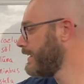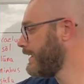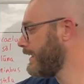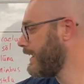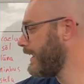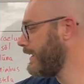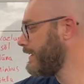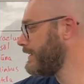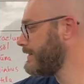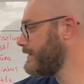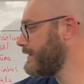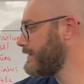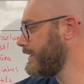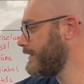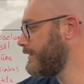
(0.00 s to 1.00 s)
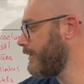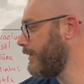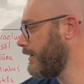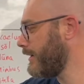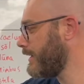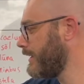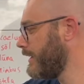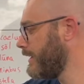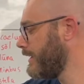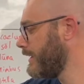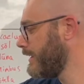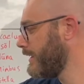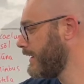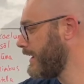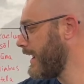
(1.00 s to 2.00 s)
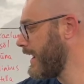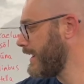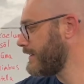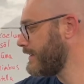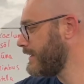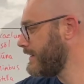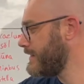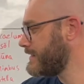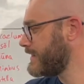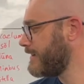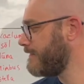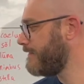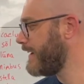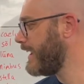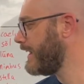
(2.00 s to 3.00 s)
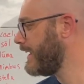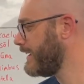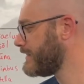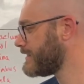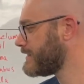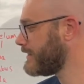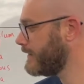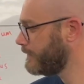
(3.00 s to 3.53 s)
Canis is a dog. Cat is a felis.